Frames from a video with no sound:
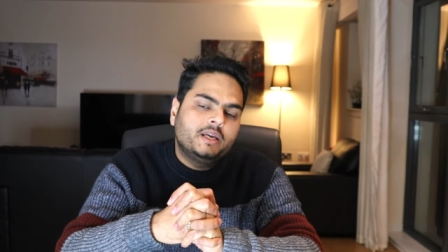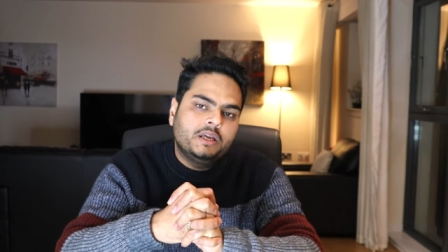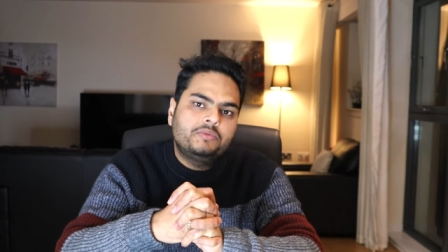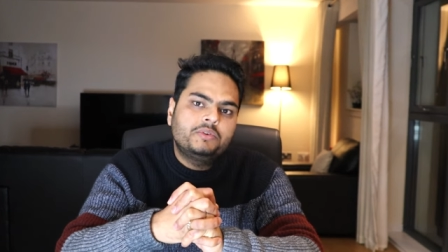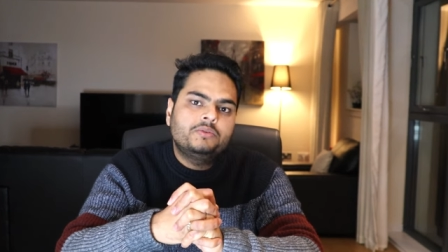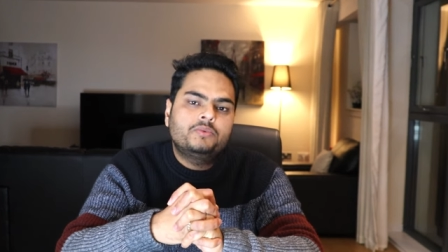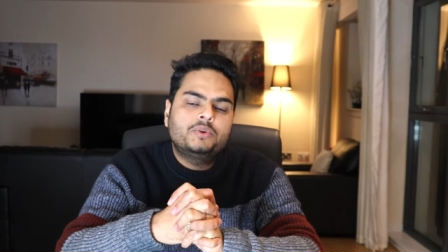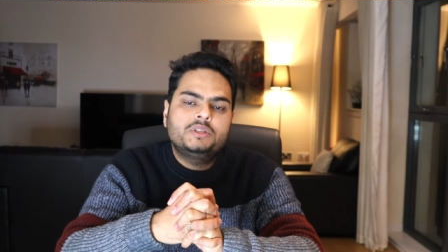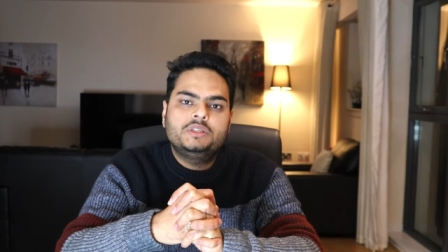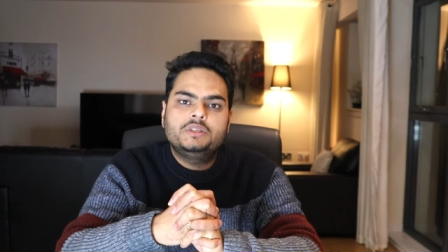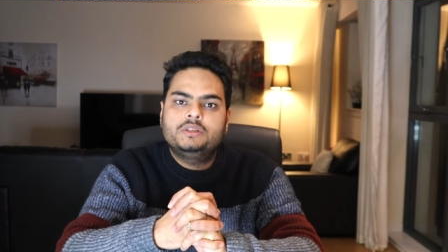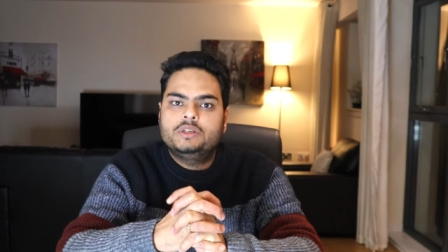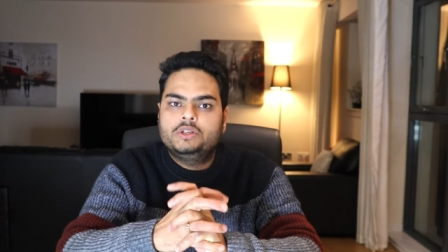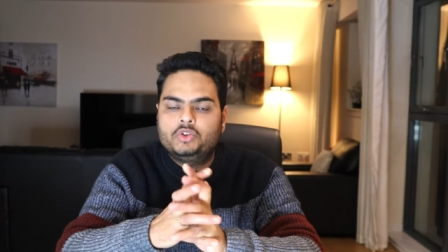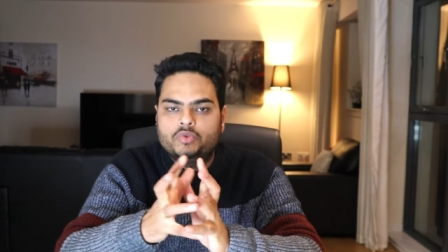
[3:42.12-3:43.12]
If I am
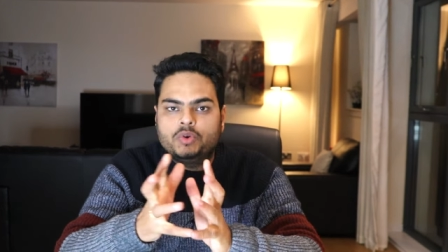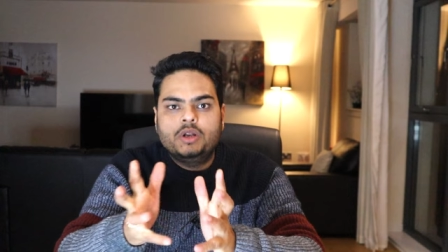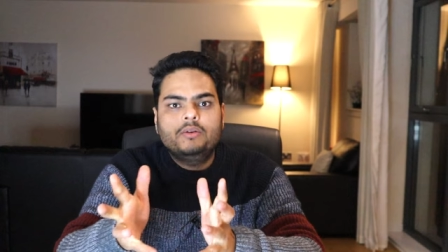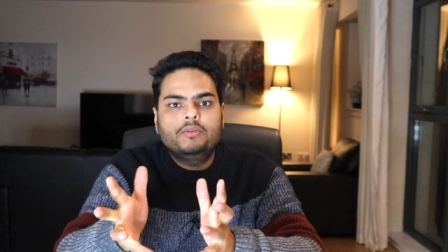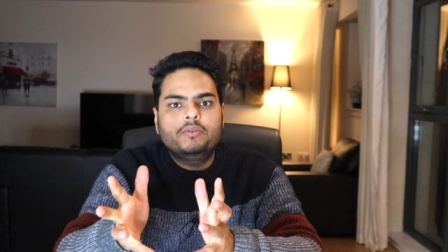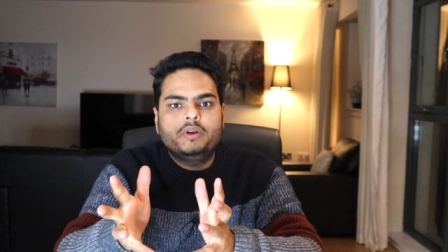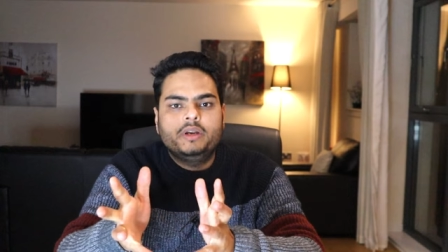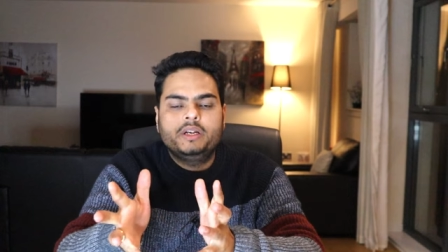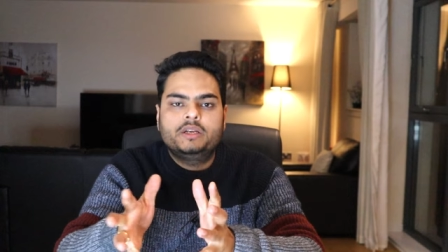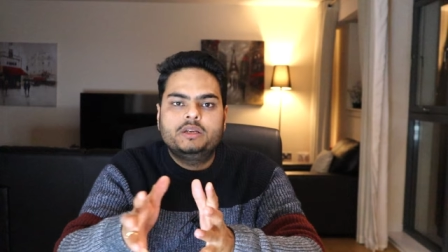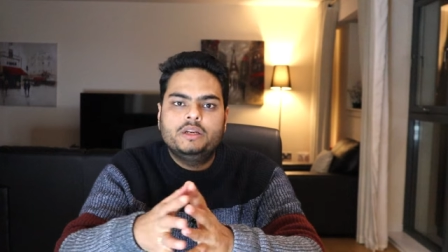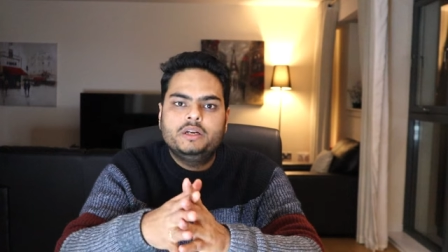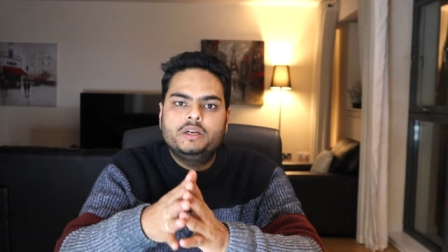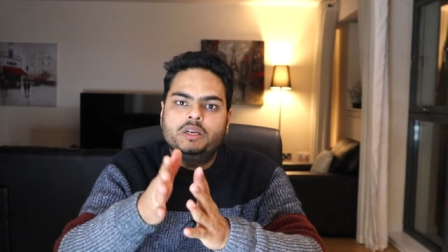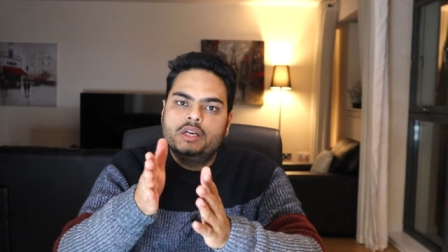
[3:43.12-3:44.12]
watching till 12, it,
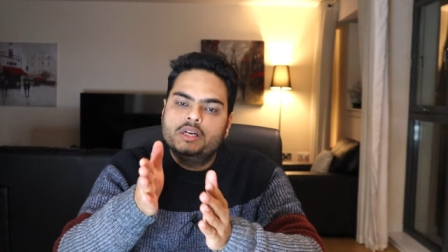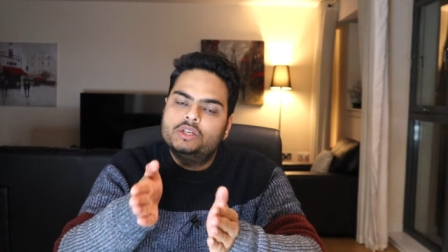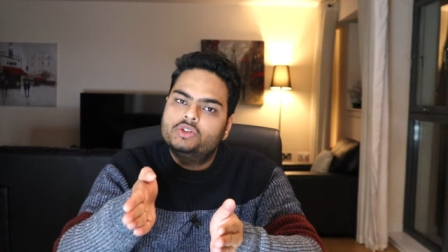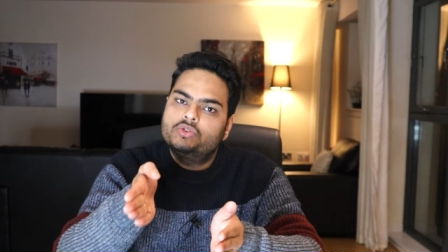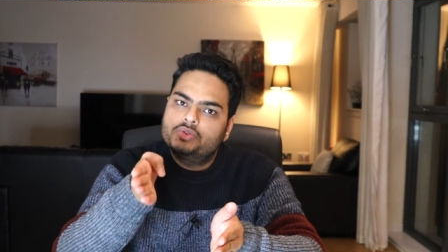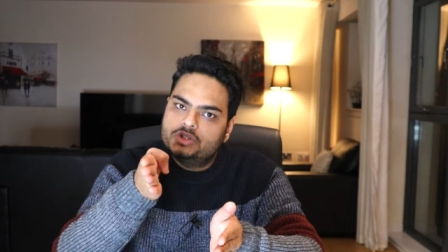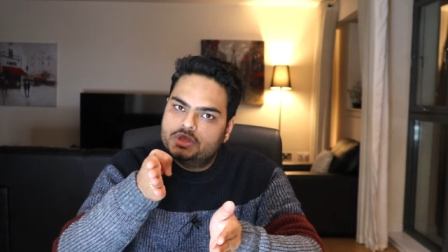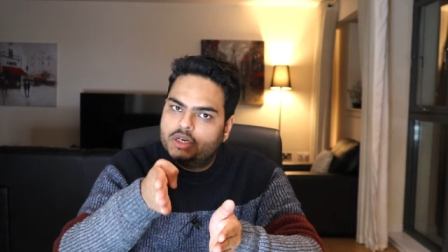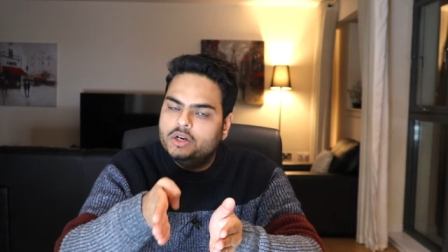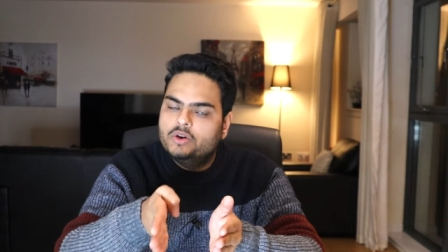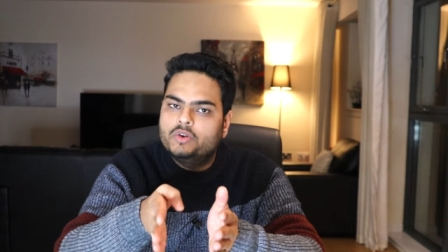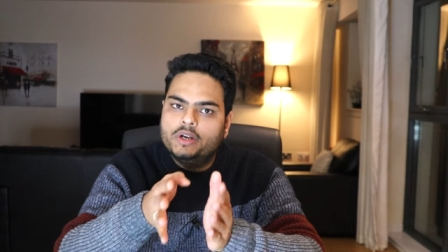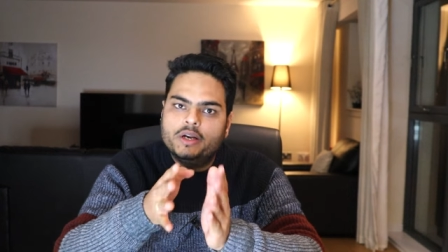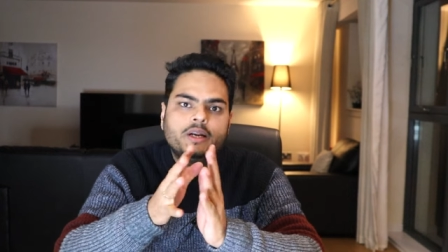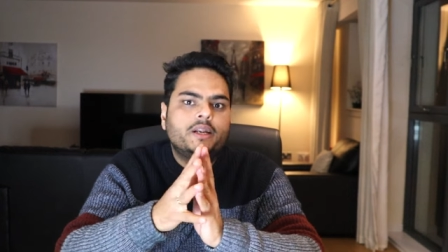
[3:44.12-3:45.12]
it needs to shut
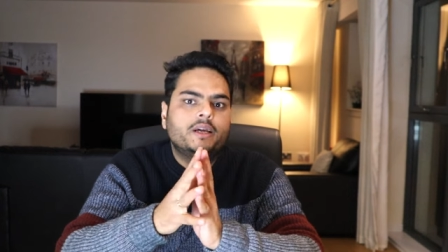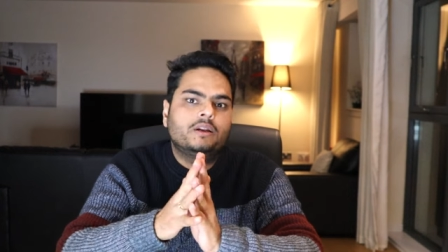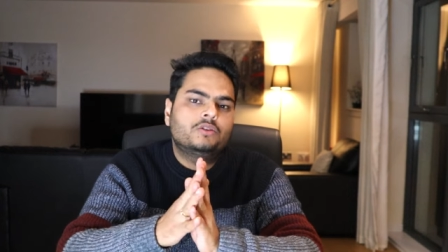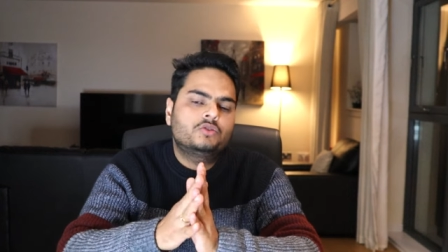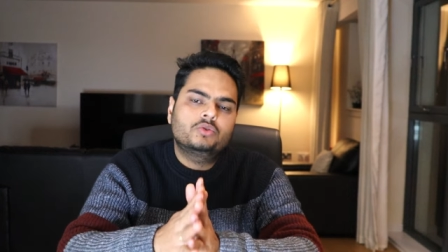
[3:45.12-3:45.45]
down at 10.